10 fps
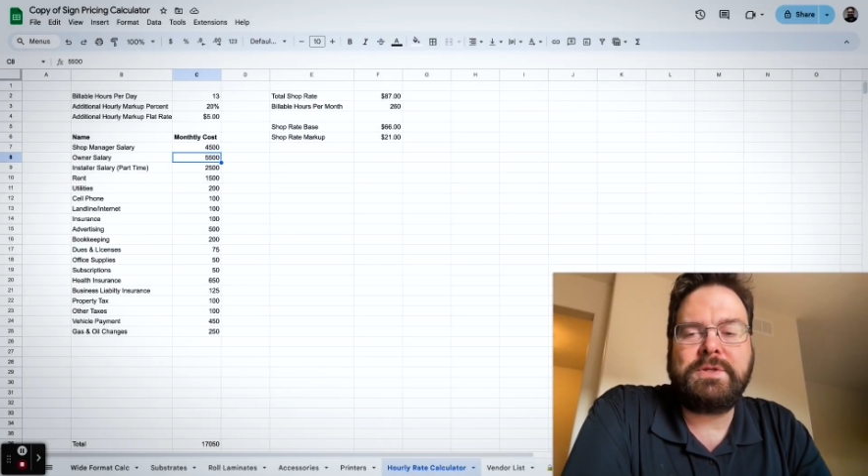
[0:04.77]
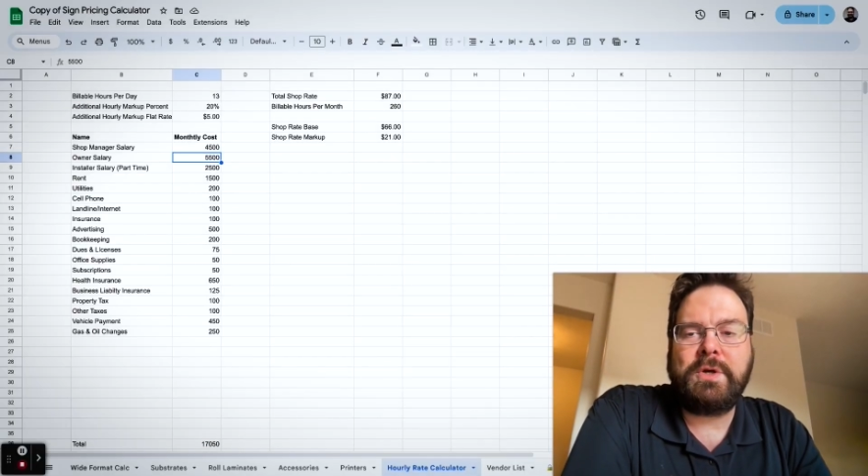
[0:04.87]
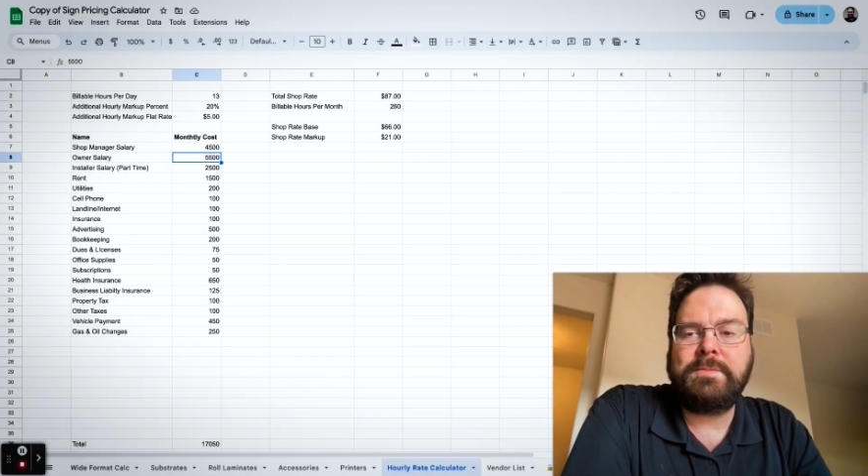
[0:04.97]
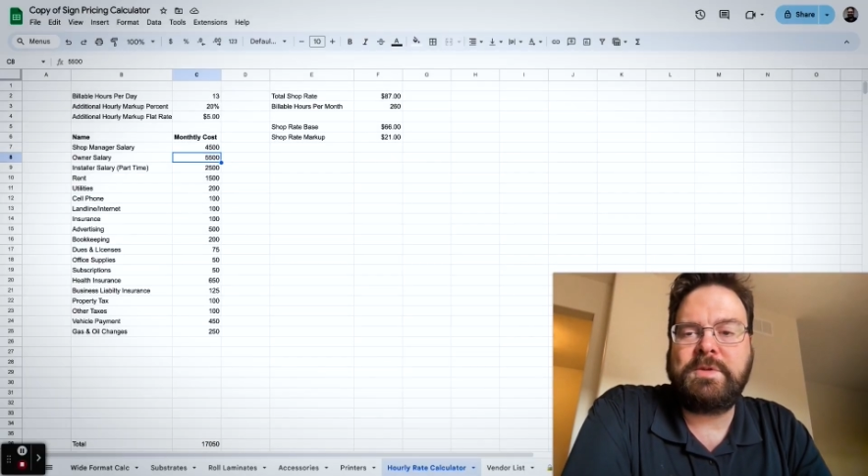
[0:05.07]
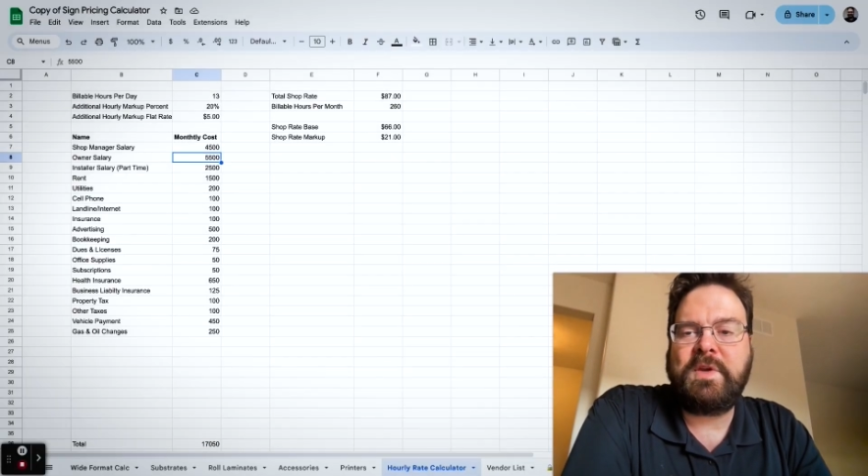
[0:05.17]

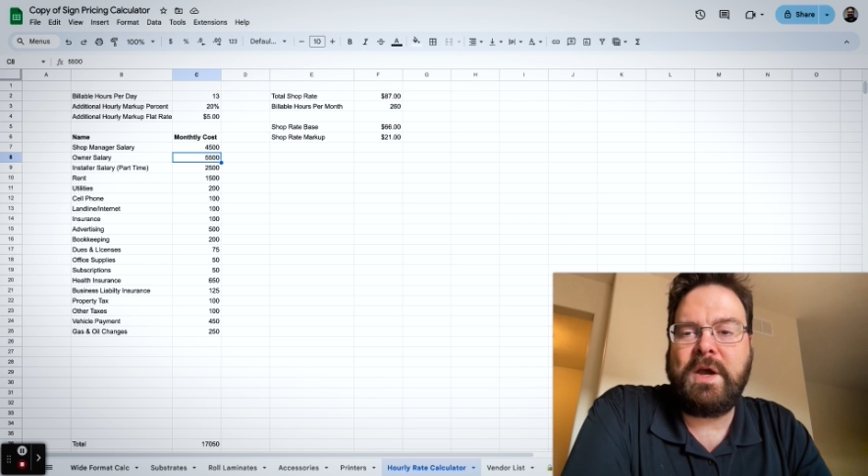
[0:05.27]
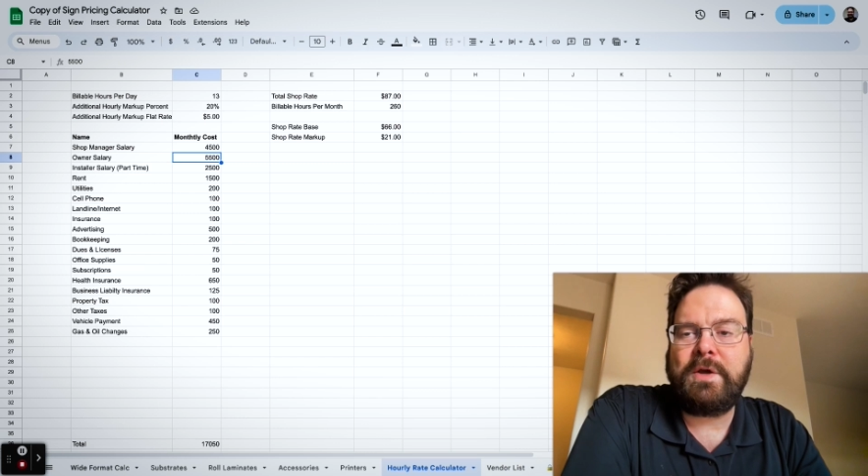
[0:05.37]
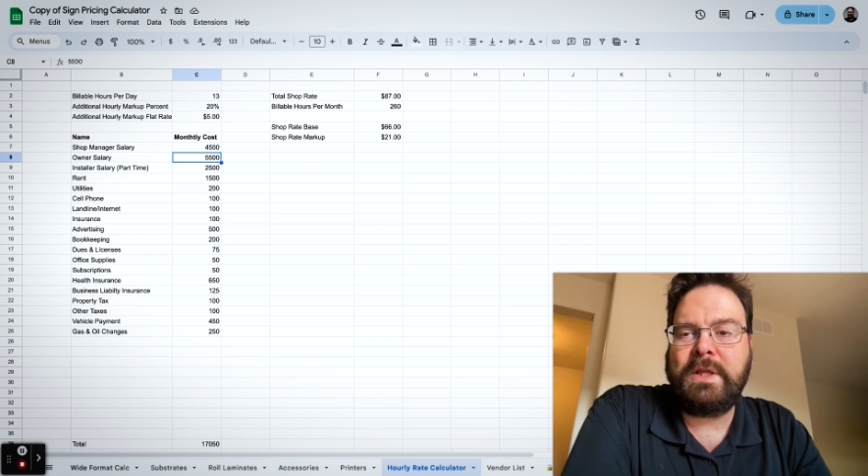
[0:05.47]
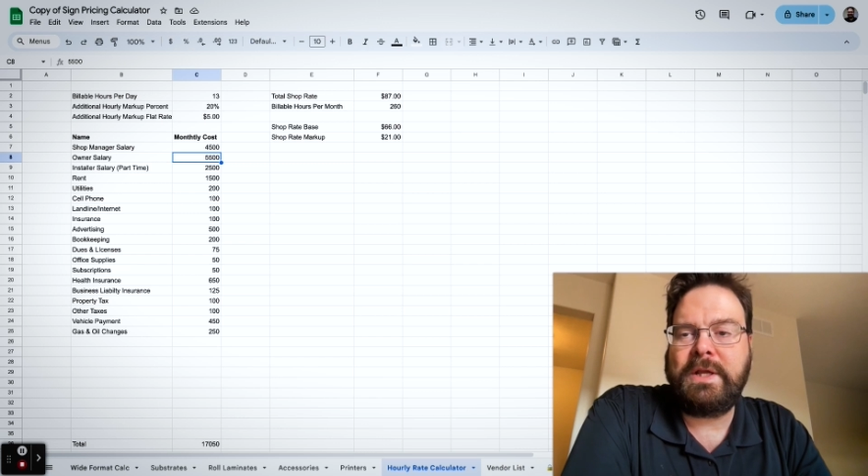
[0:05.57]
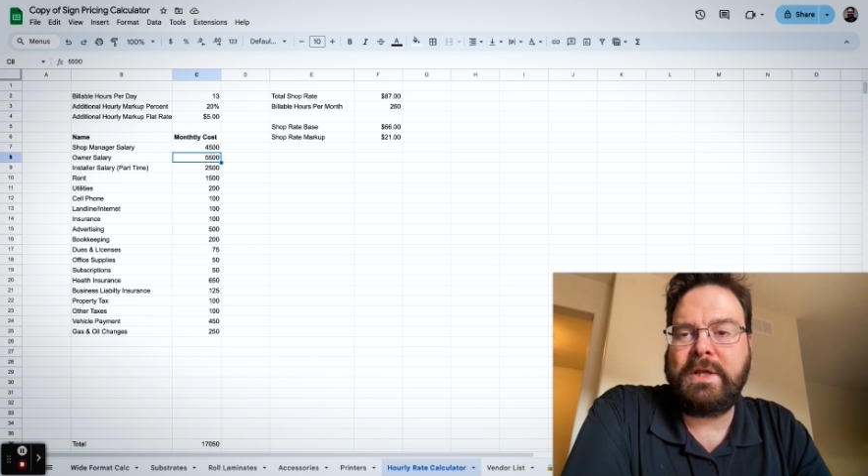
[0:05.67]
terms of
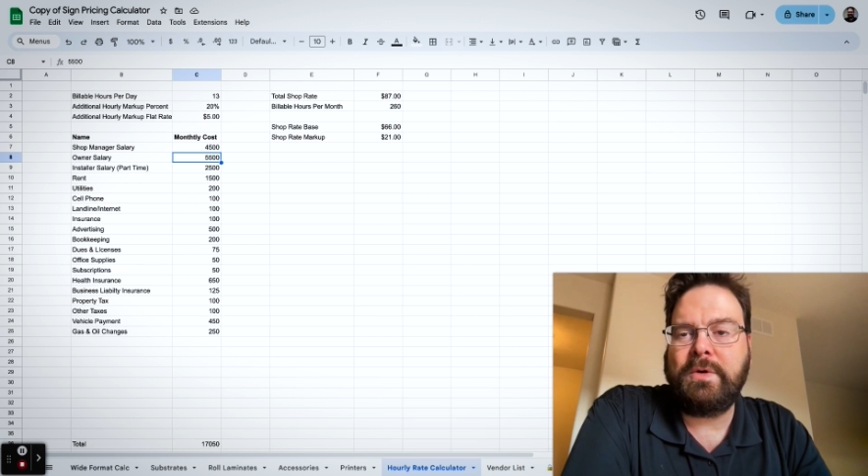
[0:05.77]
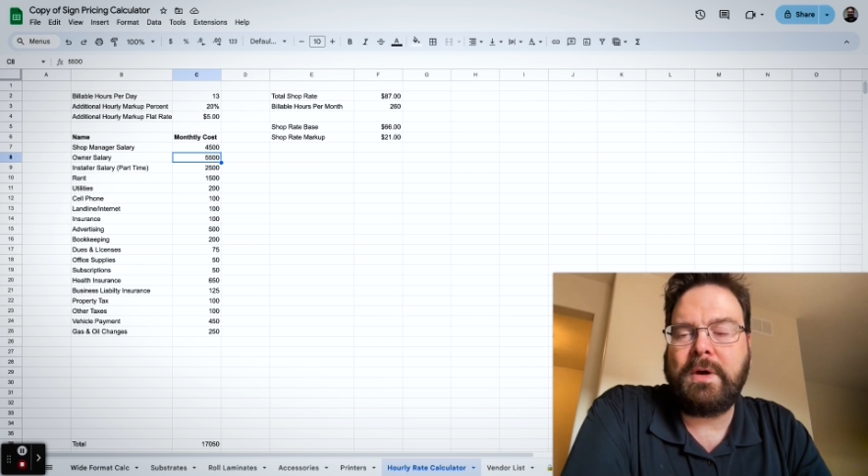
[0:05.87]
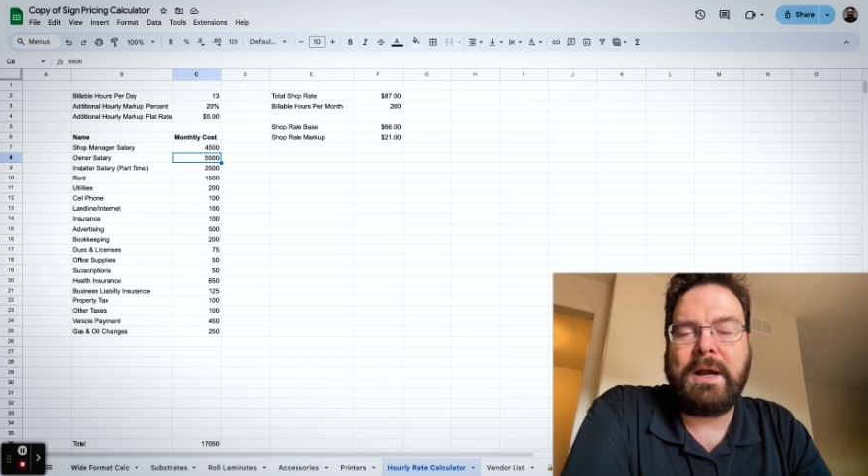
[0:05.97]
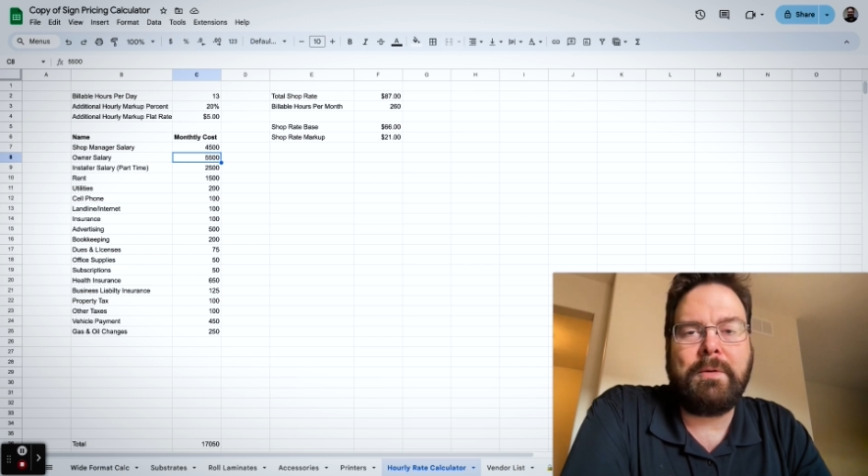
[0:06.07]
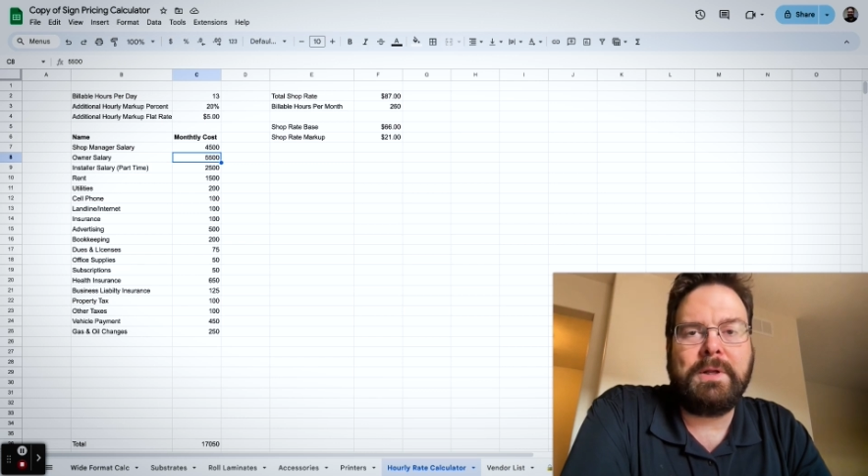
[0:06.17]
calculating
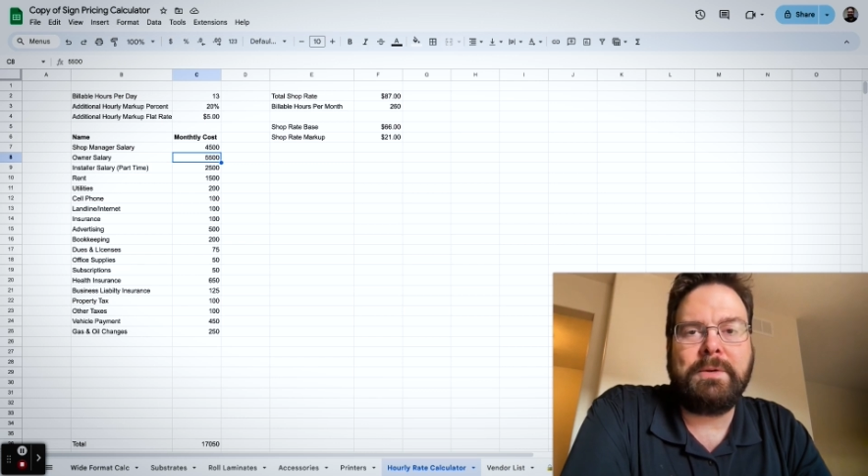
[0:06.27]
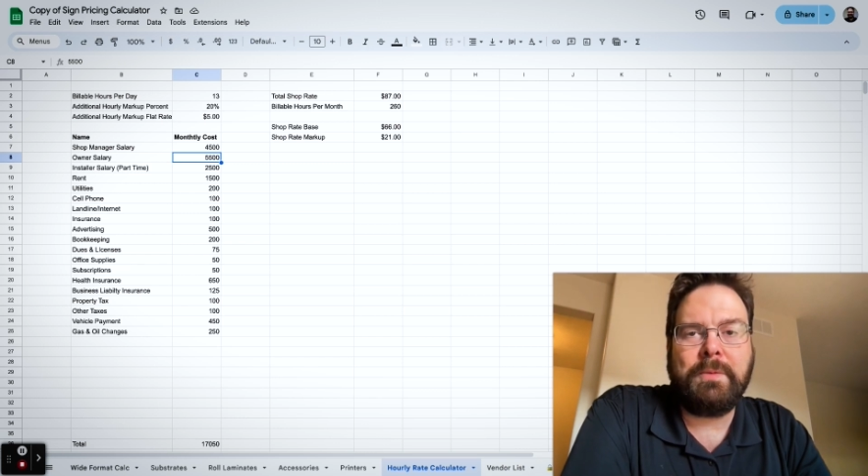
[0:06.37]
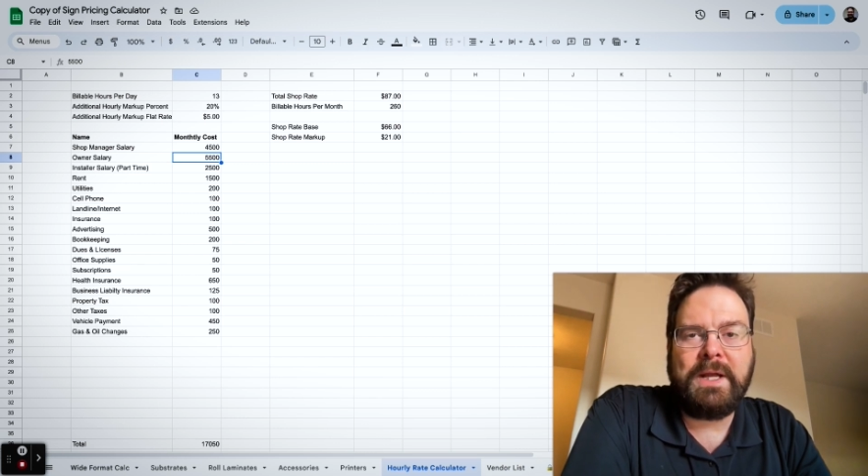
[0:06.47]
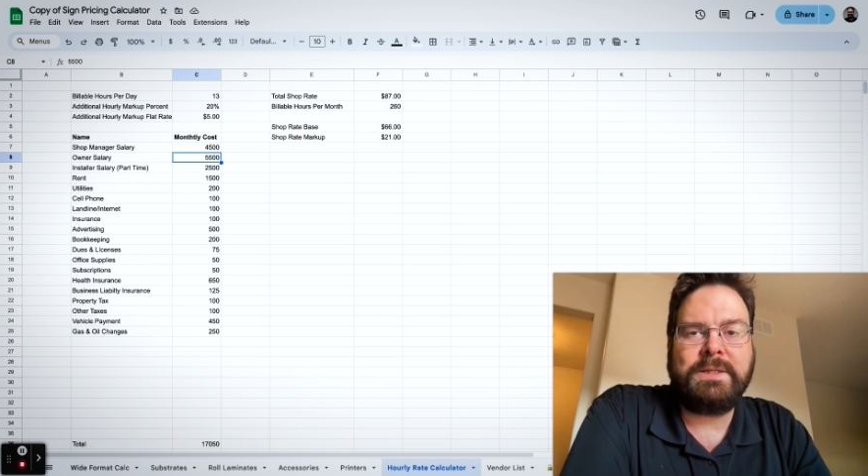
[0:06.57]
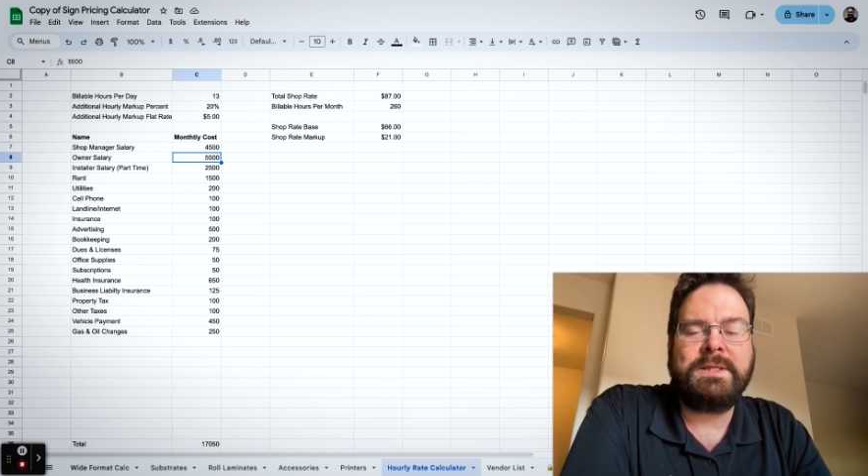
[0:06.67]
your hourly
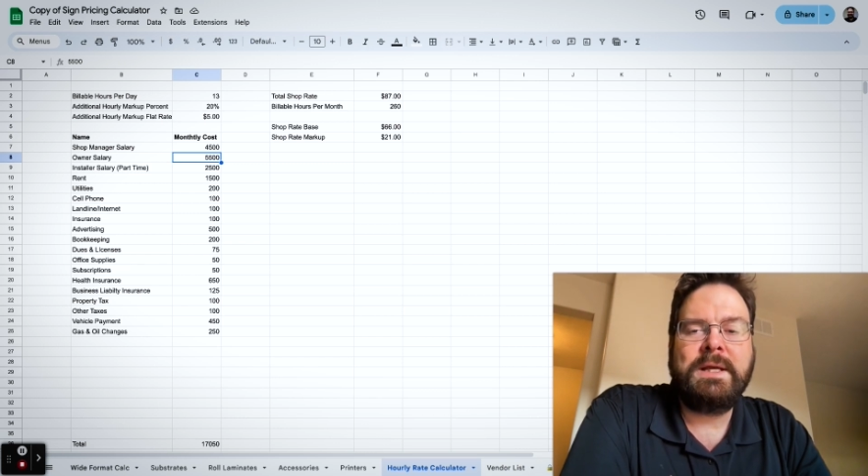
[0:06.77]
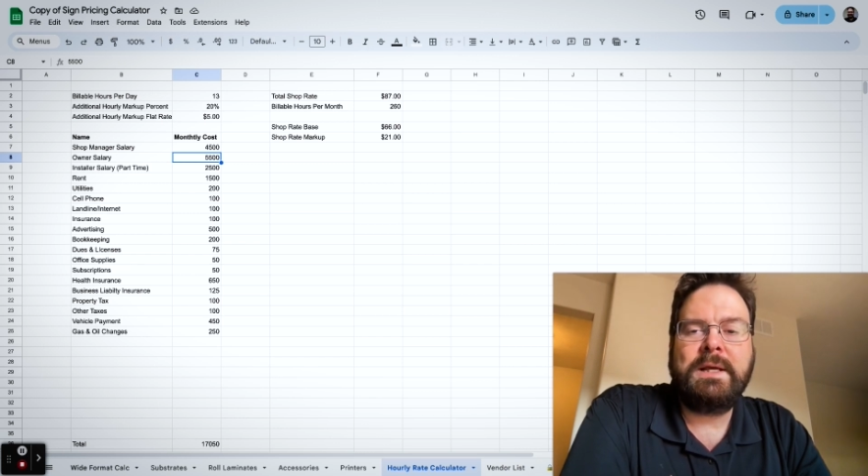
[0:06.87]
rate,